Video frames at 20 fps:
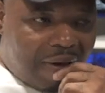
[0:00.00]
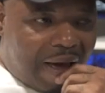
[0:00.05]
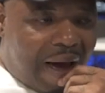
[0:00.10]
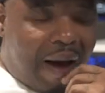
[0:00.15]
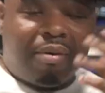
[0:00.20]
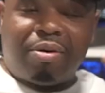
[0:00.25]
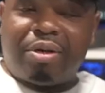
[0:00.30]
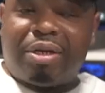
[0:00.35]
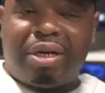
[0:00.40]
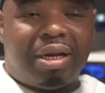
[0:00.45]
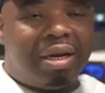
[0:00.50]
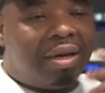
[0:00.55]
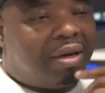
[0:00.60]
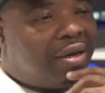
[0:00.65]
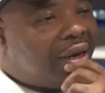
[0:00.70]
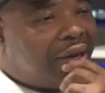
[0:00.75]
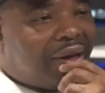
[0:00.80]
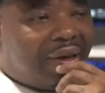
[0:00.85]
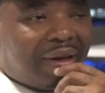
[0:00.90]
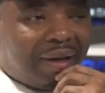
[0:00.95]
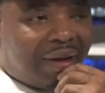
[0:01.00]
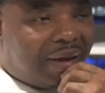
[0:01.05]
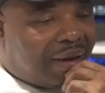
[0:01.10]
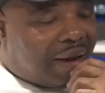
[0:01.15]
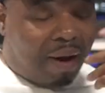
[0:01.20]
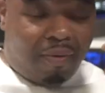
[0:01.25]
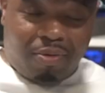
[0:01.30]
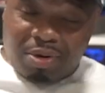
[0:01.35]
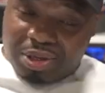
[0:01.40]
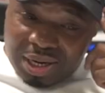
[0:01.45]
I was in,
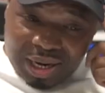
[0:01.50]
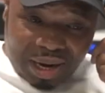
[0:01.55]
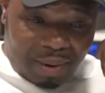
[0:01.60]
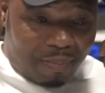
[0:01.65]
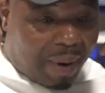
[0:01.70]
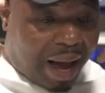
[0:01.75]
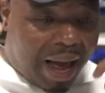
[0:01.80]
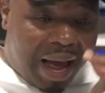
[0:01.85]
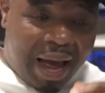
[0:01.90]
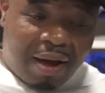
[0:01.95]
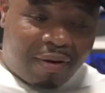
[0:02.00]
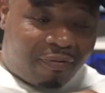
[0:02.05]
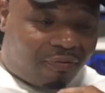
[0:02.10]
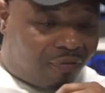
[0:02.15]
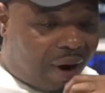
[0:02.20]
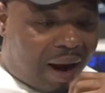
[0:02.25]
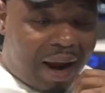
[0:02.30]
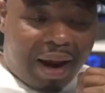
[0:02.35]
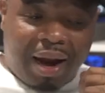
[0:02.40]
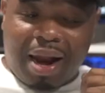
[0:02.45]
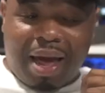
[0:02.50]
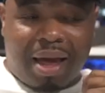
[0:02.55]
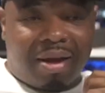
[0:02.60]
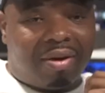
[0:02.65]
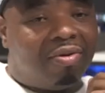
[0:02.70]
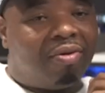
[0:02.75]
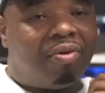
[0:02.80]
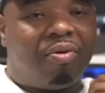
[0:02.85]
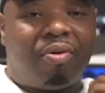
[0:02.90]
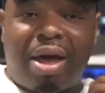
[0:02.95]
I was in the mind frame like
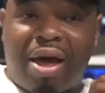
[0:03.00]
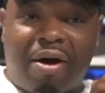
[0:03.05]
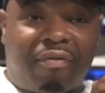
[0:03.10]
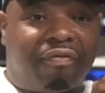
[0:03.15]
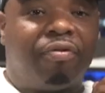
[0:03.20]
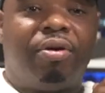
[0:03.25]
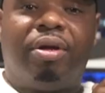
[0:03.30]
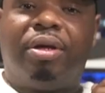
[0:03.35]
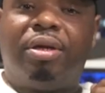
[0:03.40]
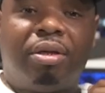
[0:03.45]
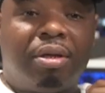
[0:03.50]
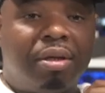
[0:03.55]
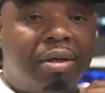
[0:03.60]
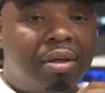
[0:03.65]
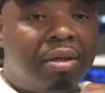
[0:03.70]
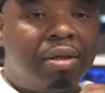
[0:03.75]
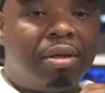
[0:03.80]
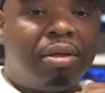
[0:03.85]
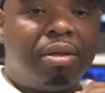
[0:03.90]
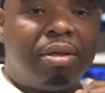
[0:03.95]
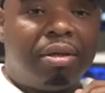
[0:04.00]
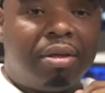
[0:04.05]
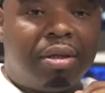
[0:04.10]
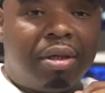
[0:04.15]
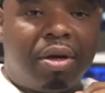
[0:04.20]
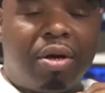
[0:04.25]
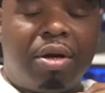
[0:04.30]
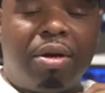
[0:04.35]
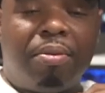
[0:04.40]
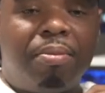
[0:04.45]
you know, effort.
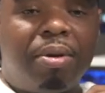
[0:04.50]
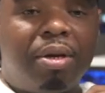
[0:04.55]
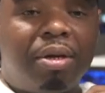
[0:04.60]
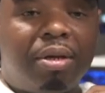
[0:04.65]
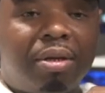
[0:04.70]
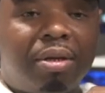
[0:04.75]
You hear me?